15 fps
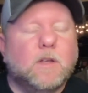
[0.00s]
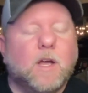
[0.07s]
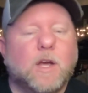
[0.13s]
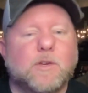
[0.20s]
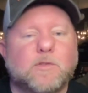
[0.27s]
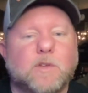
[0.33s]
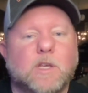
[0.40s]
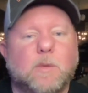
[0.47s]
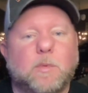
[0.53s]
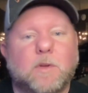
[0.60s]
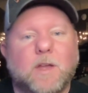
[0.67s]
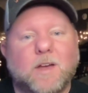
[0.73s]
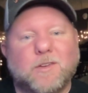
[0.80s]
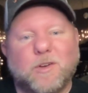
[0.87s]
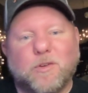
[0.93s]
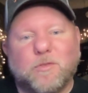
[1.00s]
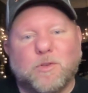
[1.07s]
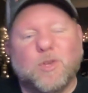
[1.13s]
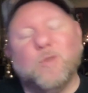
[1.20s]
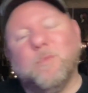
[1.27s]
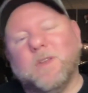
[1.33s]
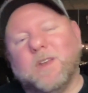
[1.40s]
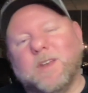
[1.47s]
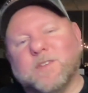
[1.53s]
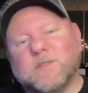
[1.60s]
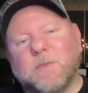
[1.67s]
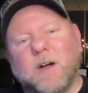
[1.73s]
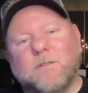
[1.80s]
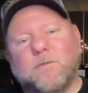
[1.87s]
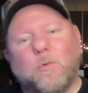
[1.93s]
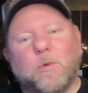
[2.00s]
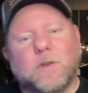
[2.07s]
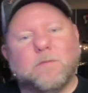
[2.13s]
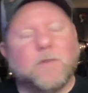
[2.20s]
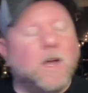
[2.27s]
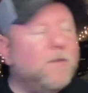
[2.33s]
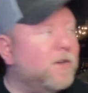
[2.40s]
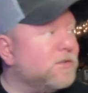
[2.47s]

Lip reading: I usually keep it down here, and the humidity is about 45.